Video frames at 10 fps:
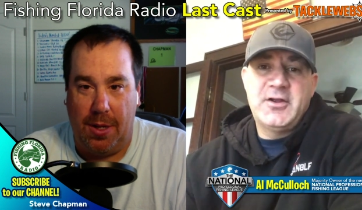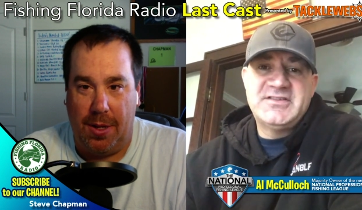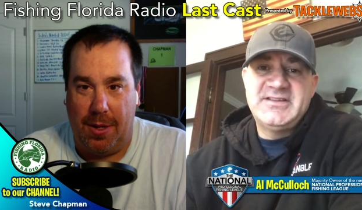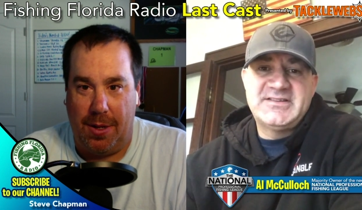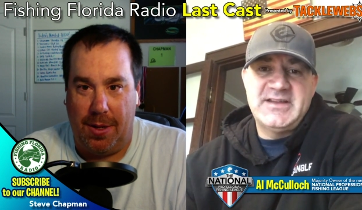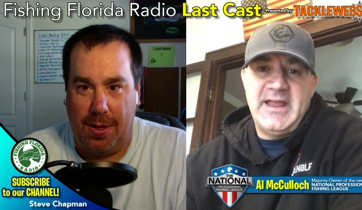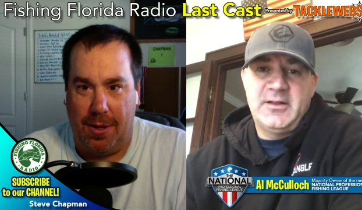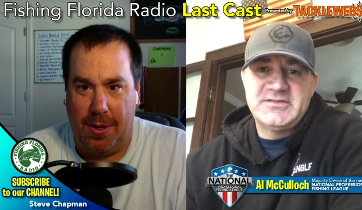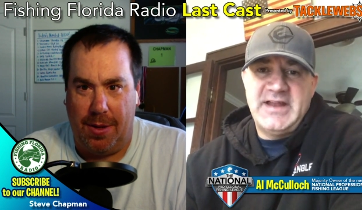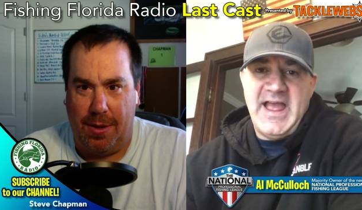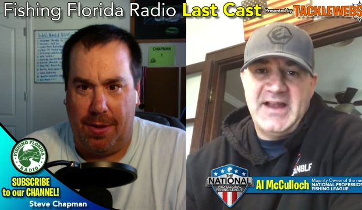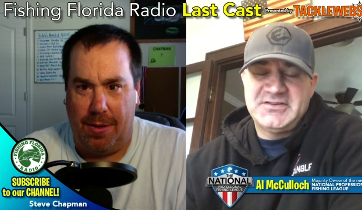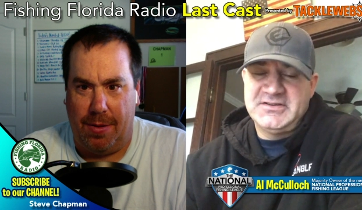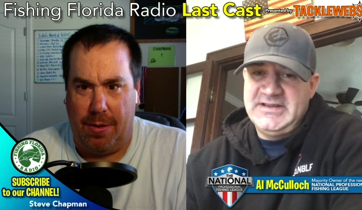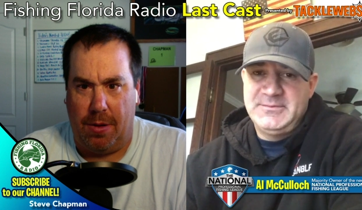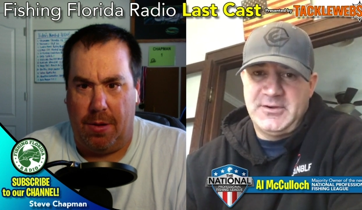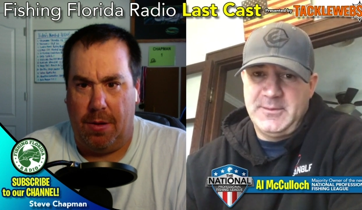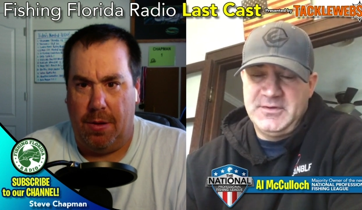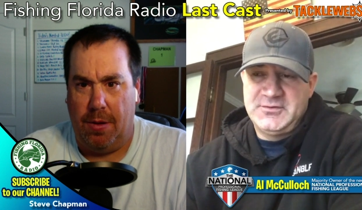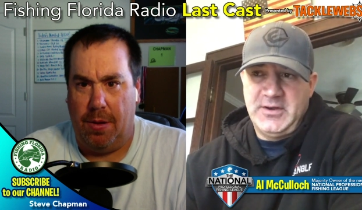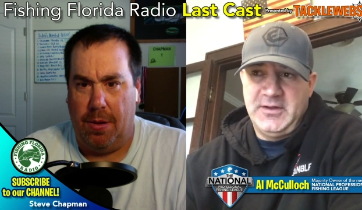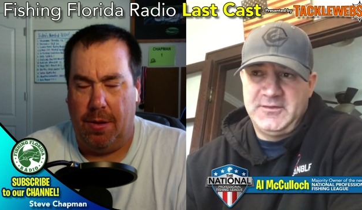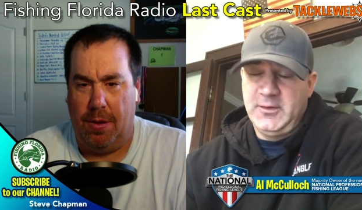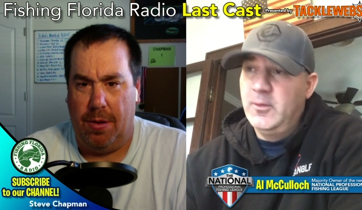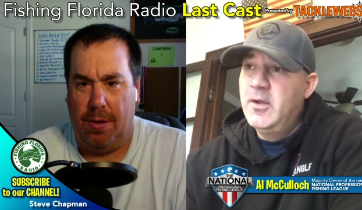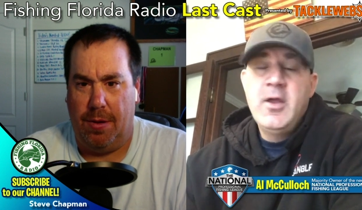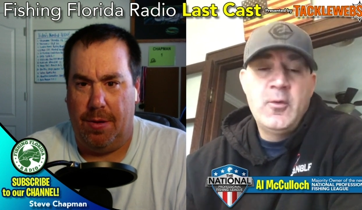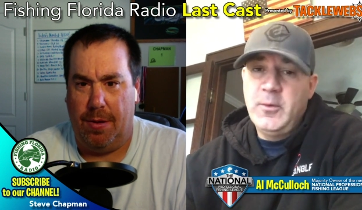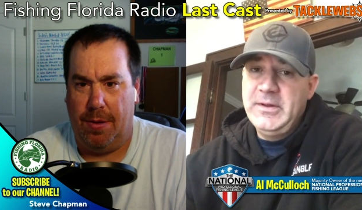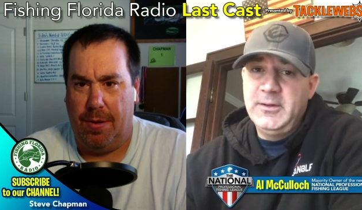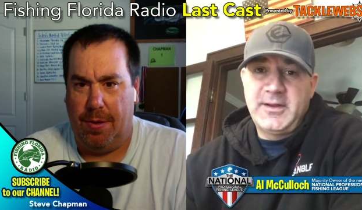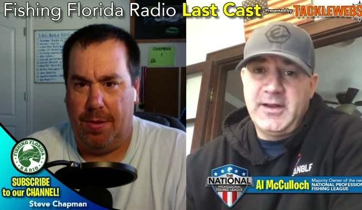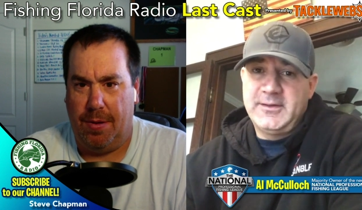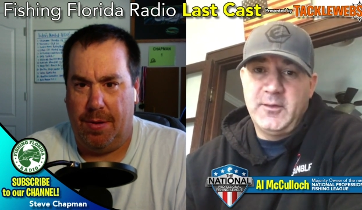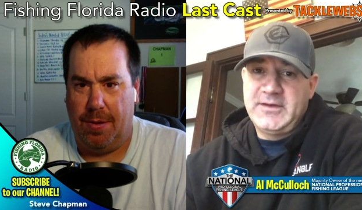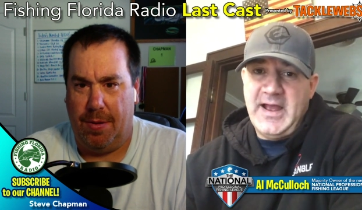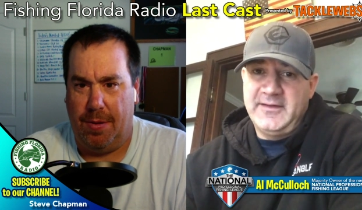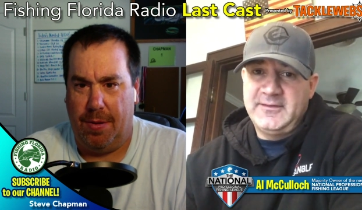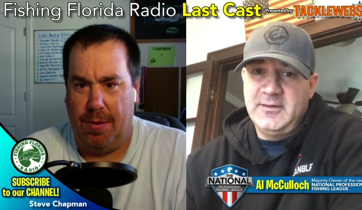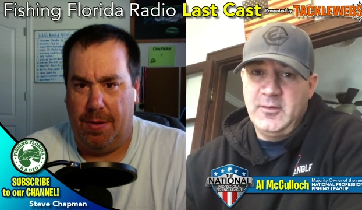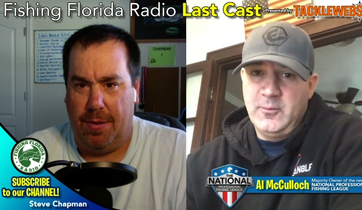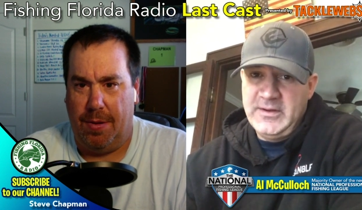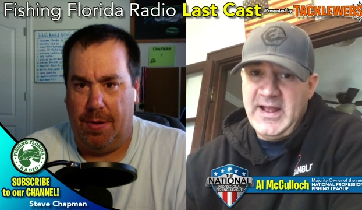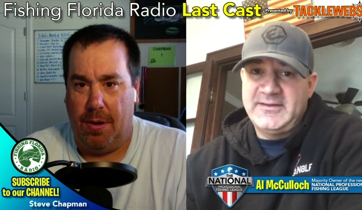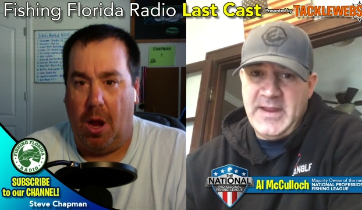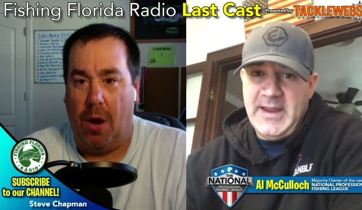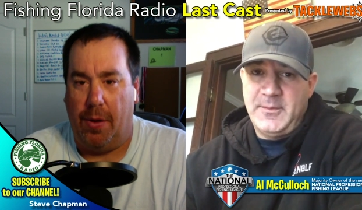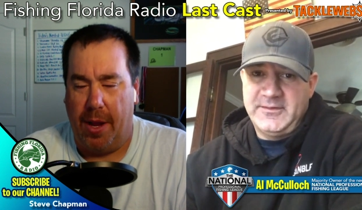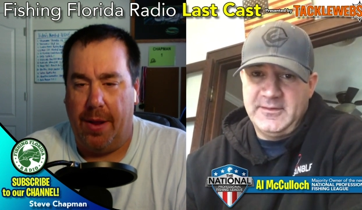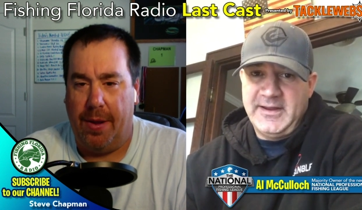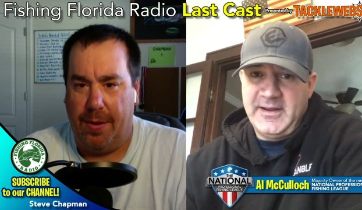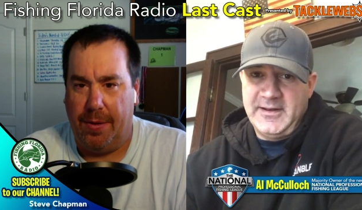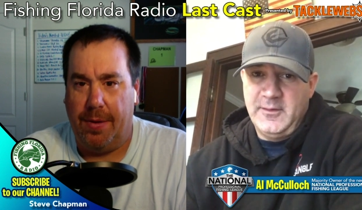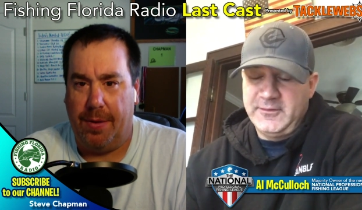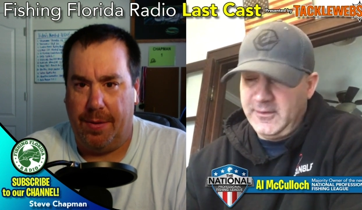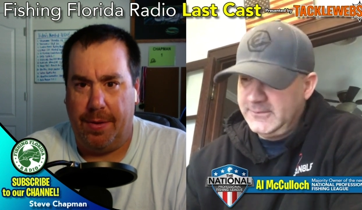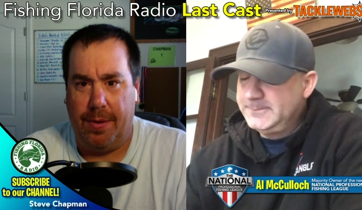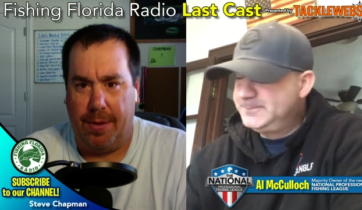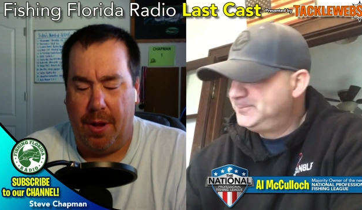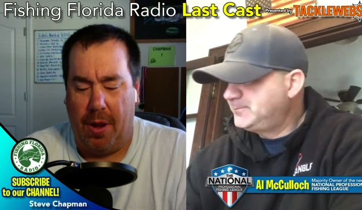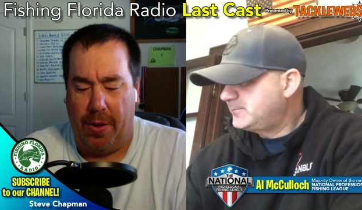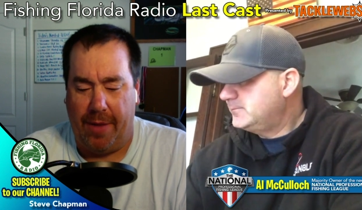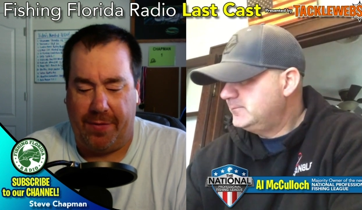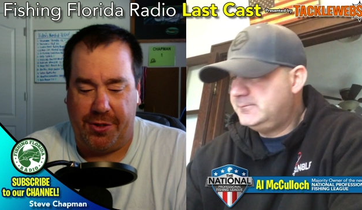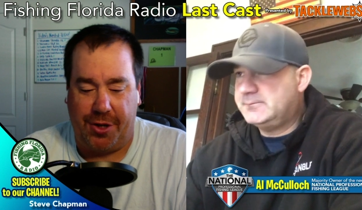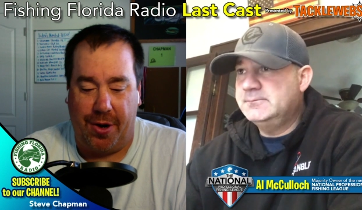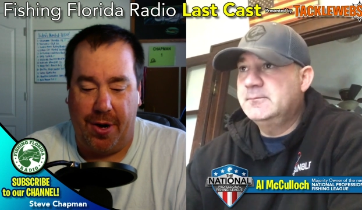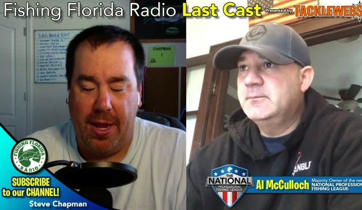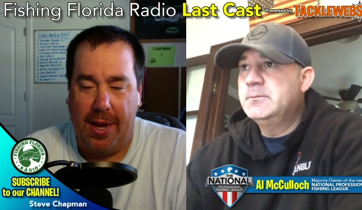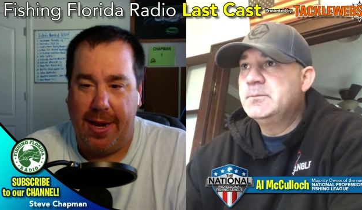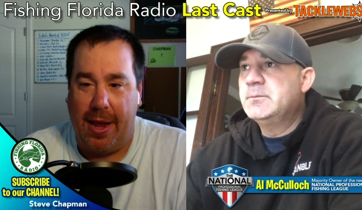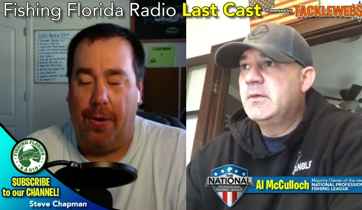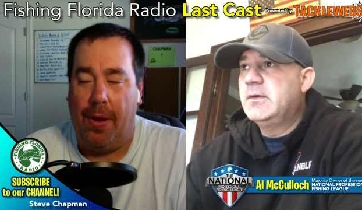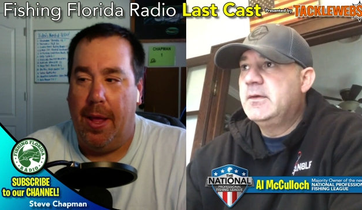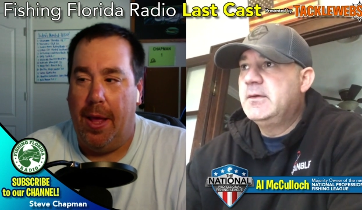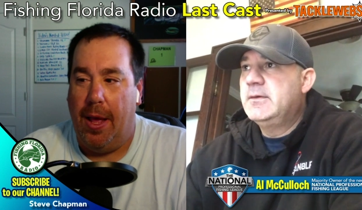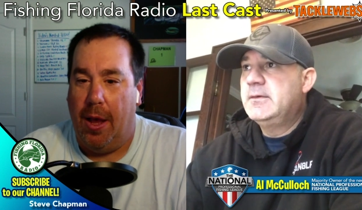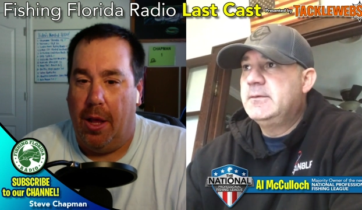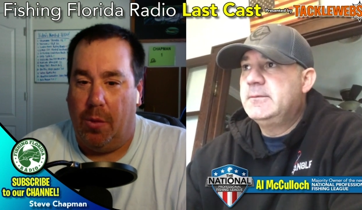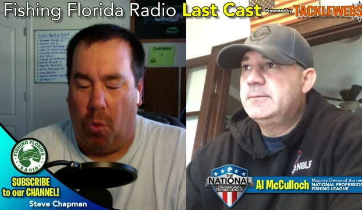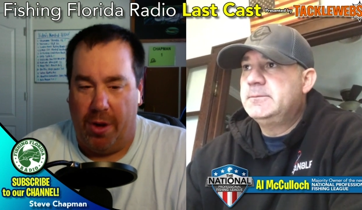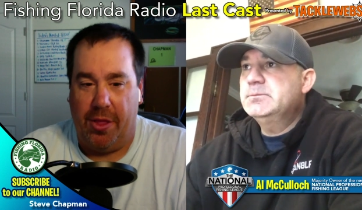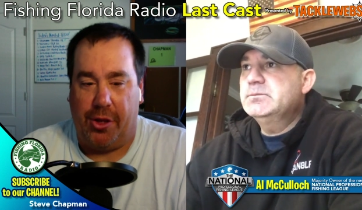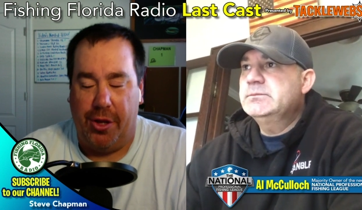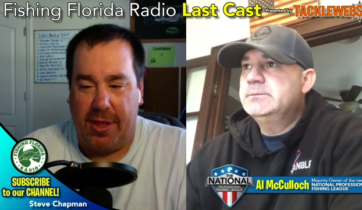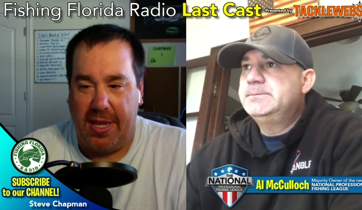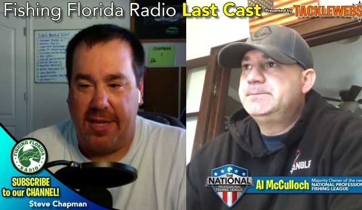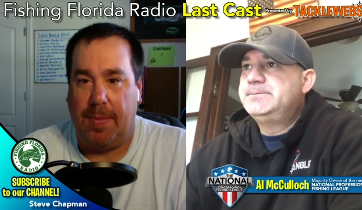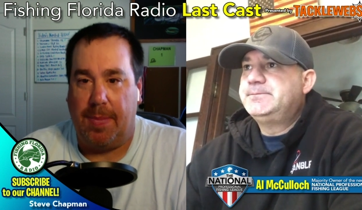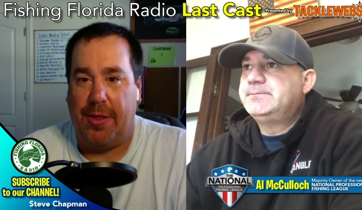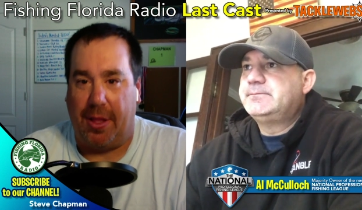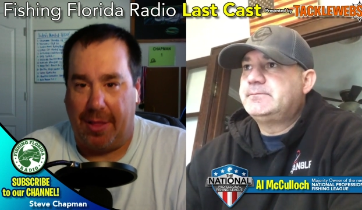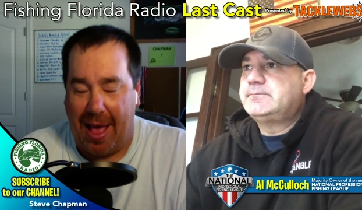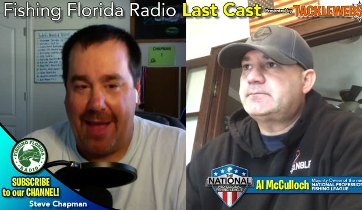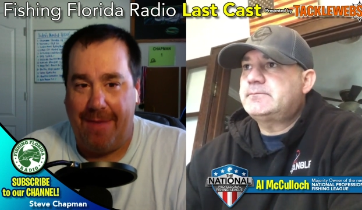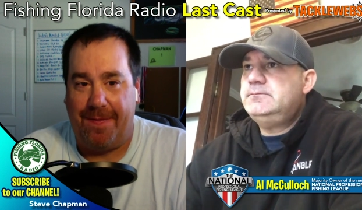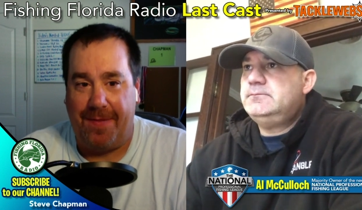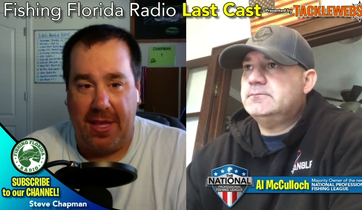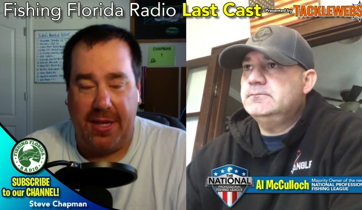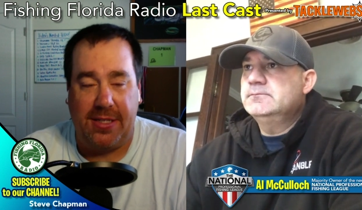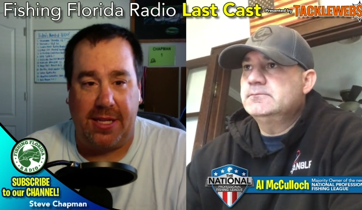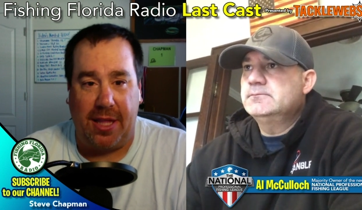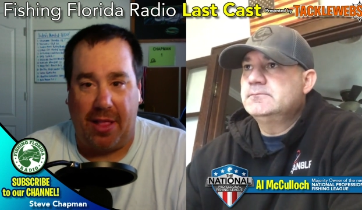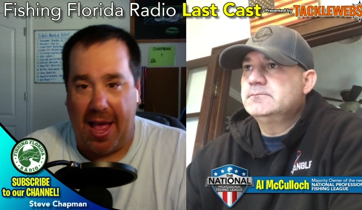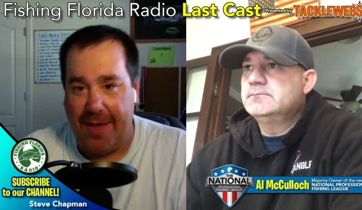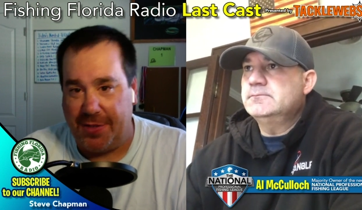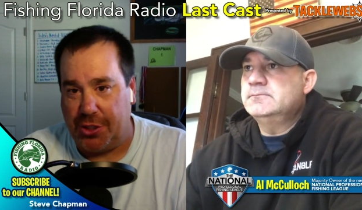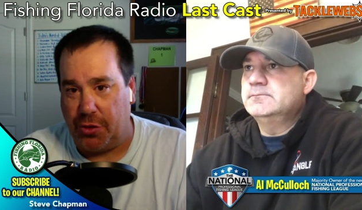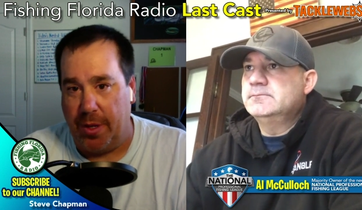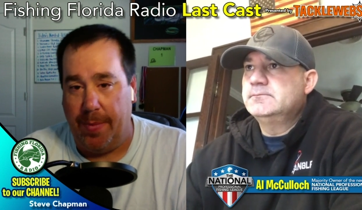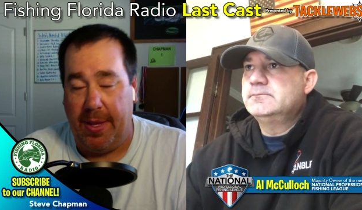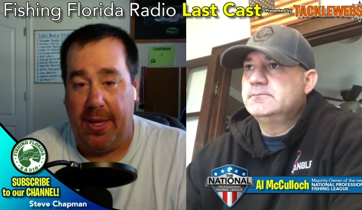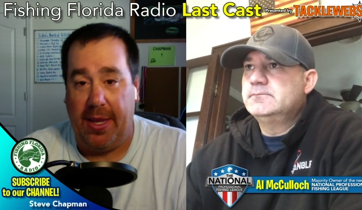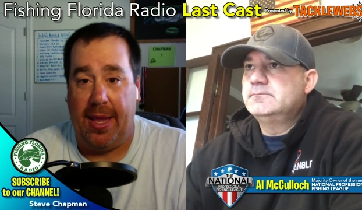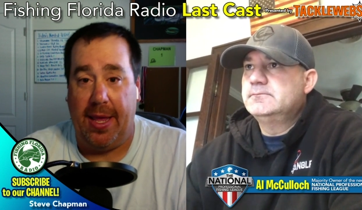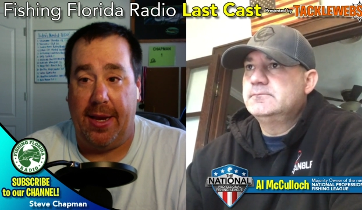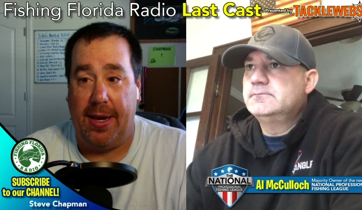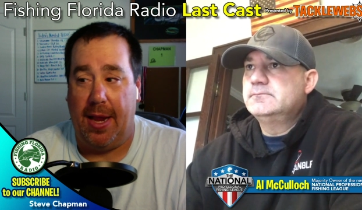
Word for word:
Speaker 1: good sticks and anglers and action team tournament trail too. We'll be looking at those guys too. We got some oh, hammers yeah. in Ozark.
Speaker 2: Oh yeah, for sure. Now one of the good things about the live feeds and the live streaming, and